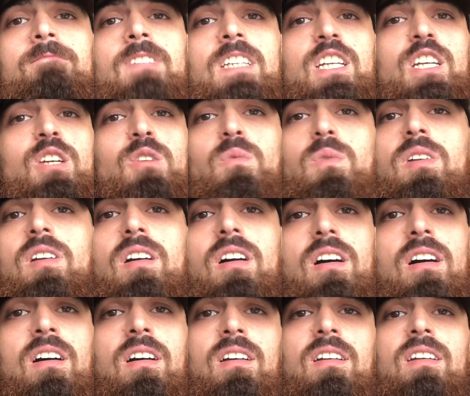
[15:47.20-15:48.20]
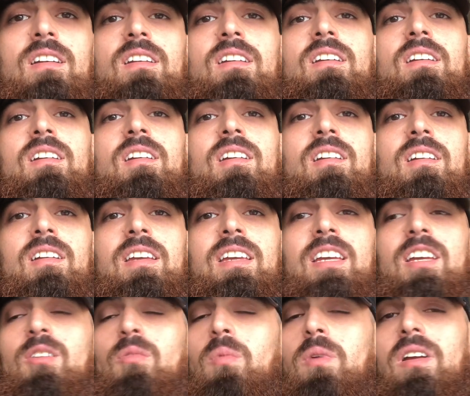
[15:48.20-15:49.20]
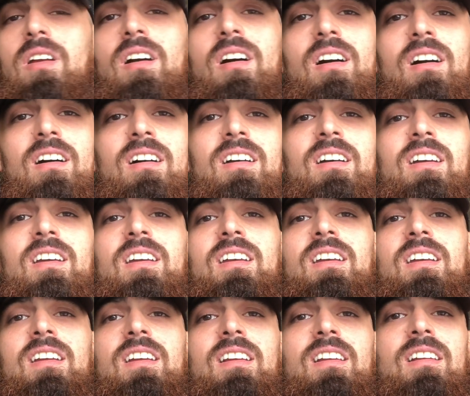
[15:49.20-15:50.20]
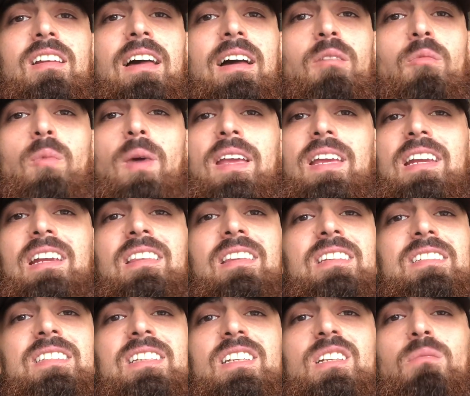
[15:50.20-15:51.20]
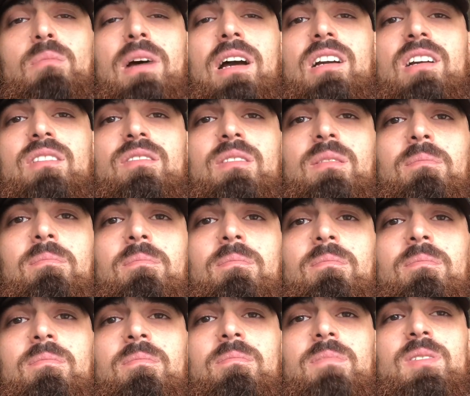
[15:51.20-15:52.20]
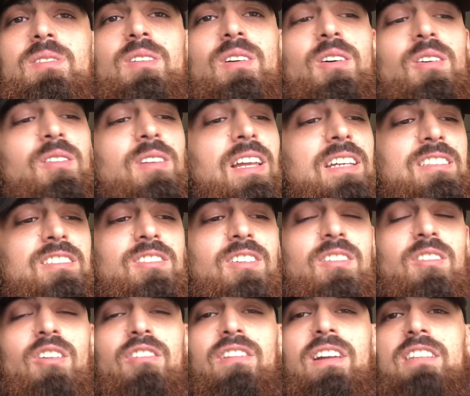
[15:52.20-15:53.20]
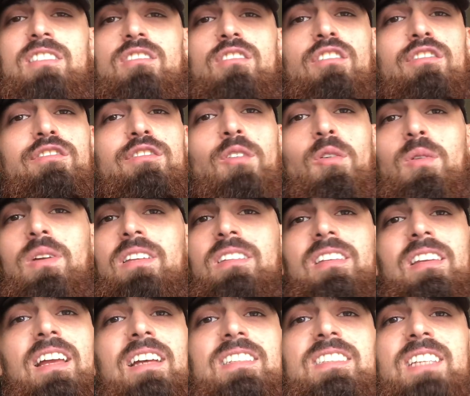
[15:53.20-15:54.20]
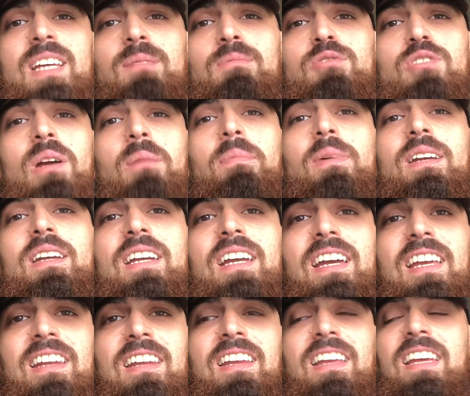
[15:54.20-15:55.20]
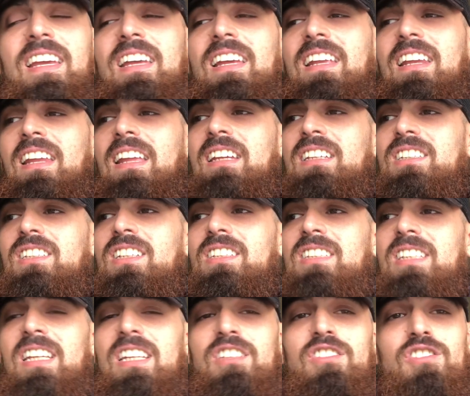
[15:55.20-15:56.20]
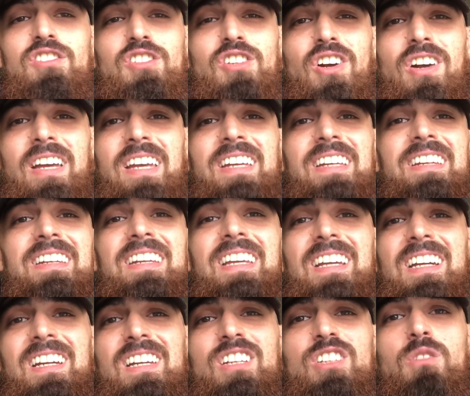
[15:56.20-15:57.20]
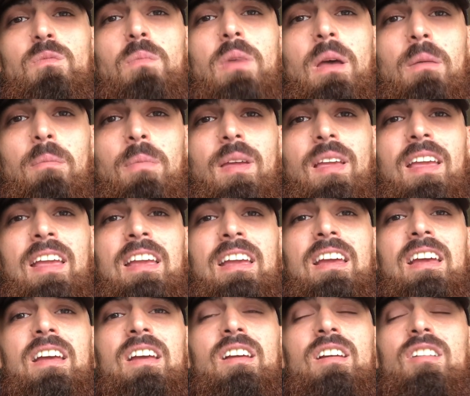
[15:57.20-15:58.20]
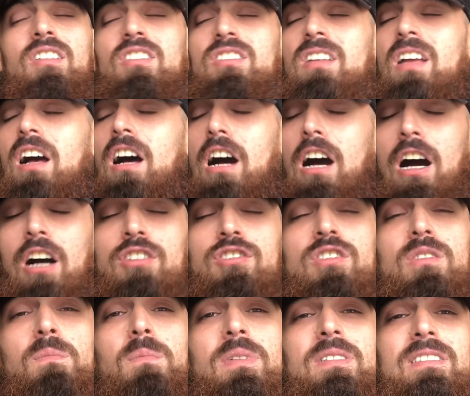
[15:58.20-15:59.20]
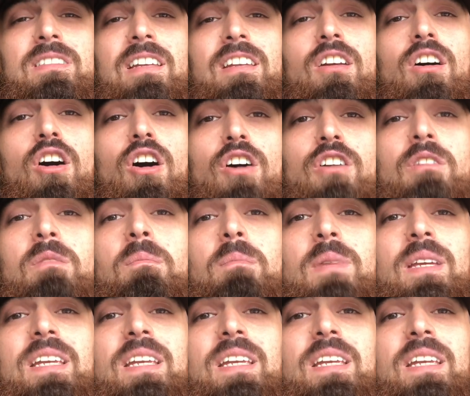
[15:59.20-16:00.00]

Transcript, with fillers: here we are. Here we are, like, waiting to see the back of him. So let's not fall into that same trap again. Let's just enjoy Nicolas Pepe, because 100% on